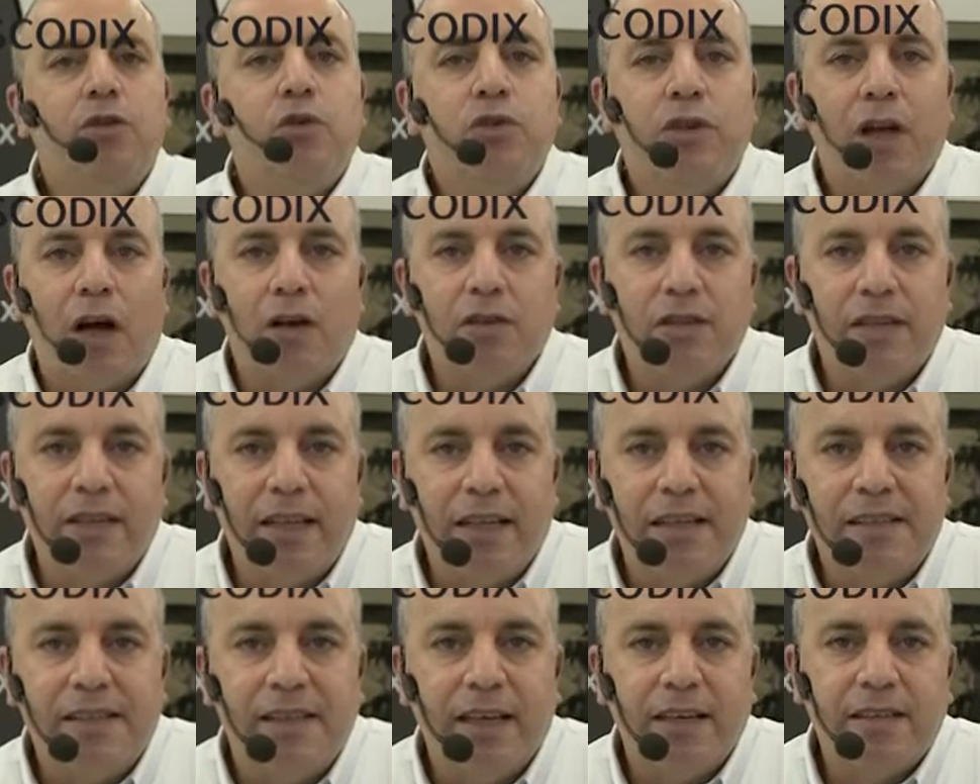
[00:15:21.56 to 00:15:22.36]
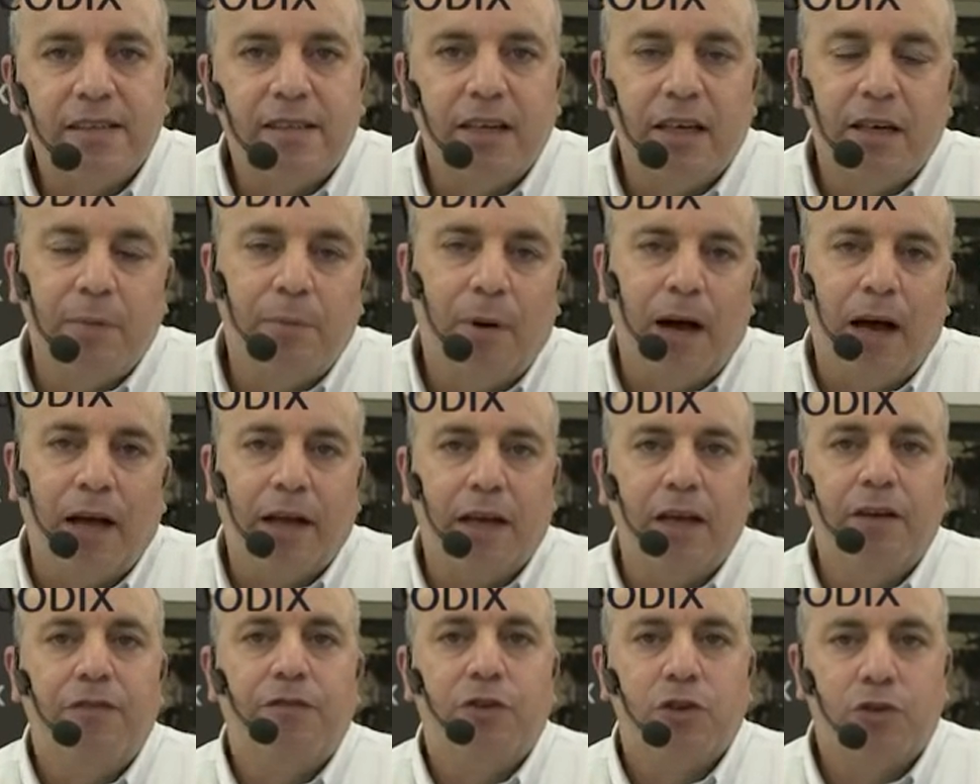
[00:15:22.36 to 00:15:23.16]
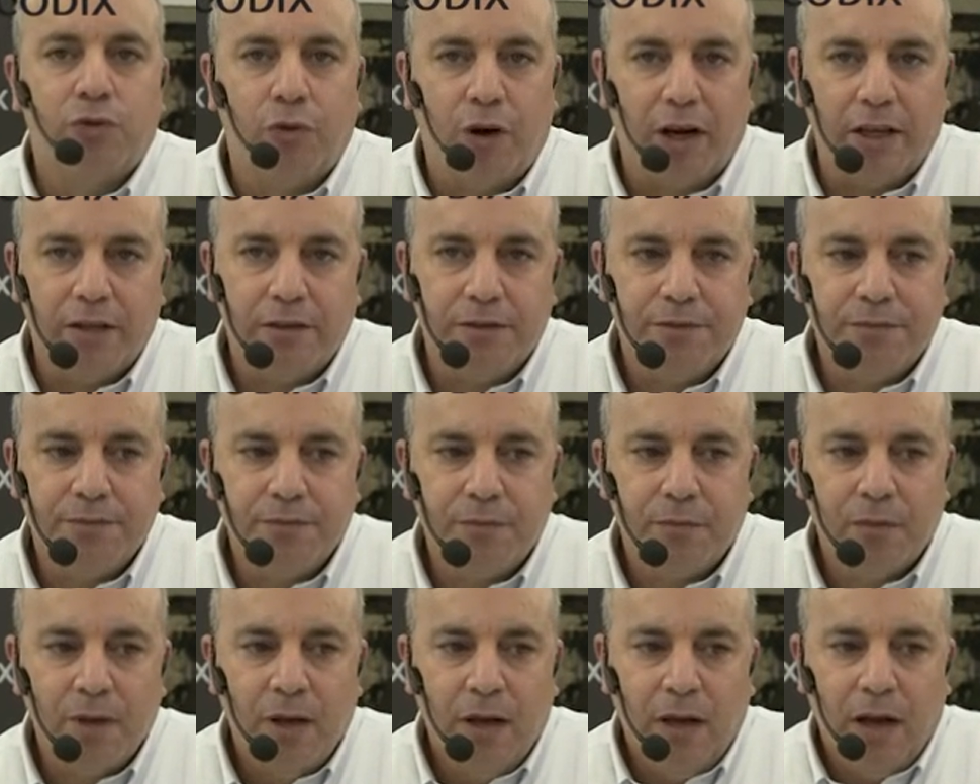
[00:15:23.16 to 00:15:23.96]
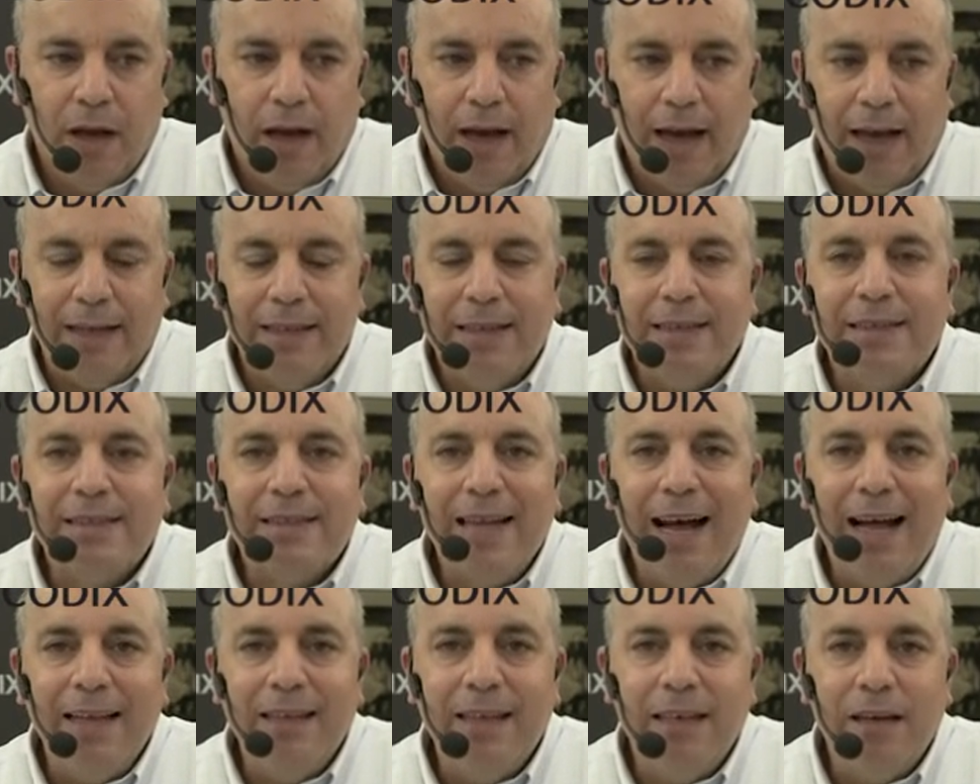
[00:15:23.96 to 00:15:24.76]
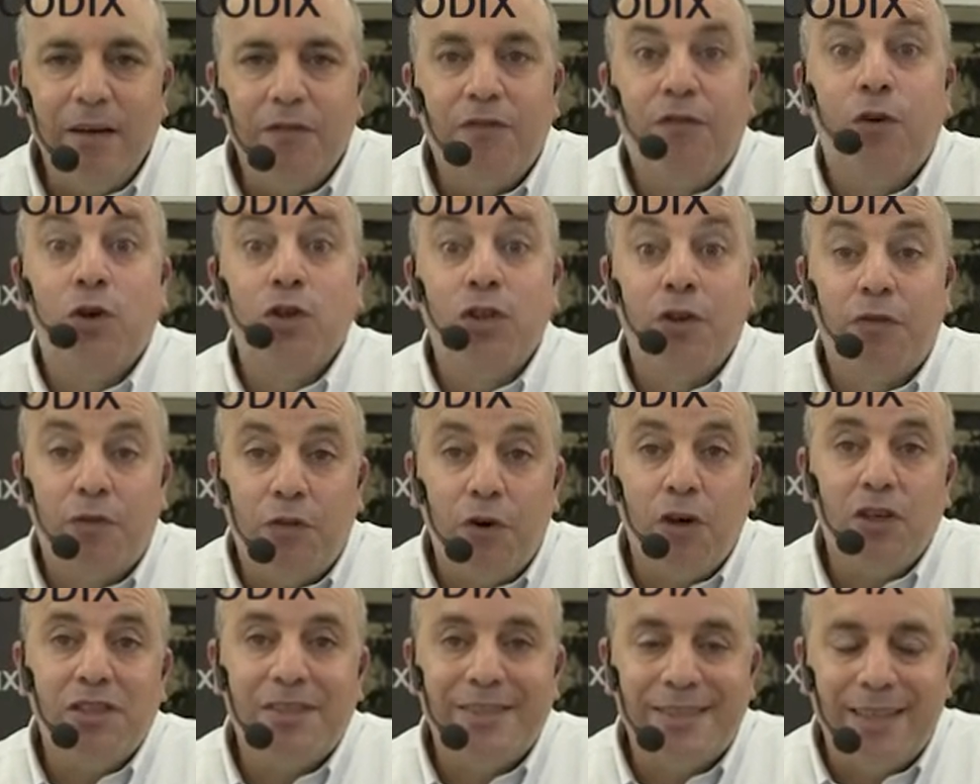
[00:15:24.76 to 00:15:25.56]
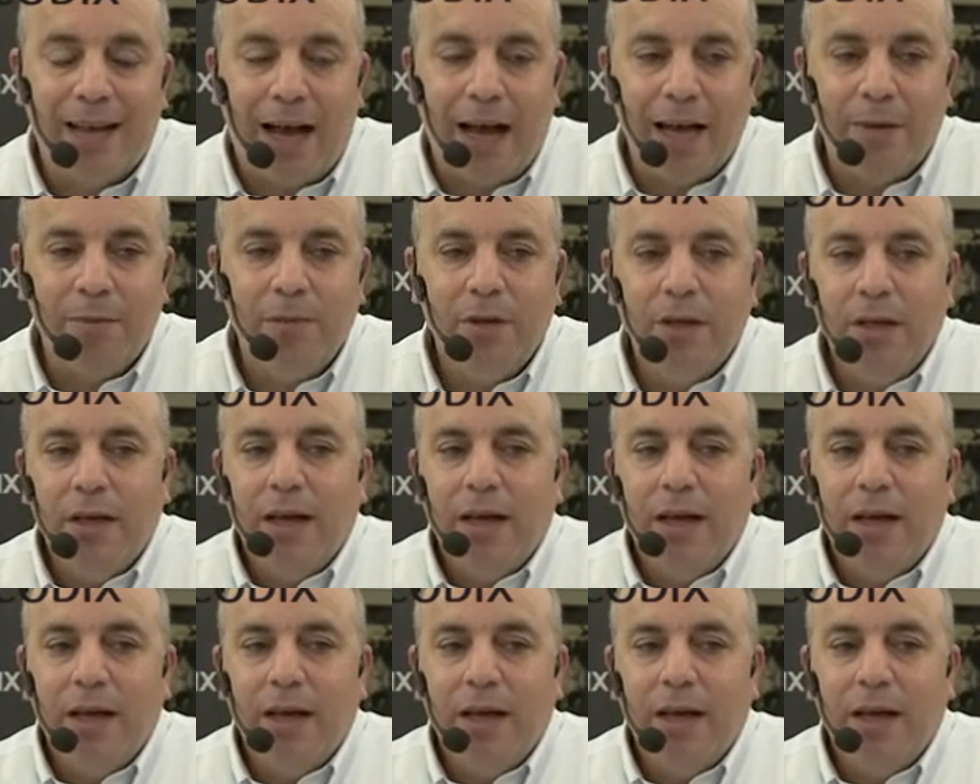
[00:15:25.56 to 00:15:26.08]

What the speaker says: 2016 by Infotrend. And the study, for the first time,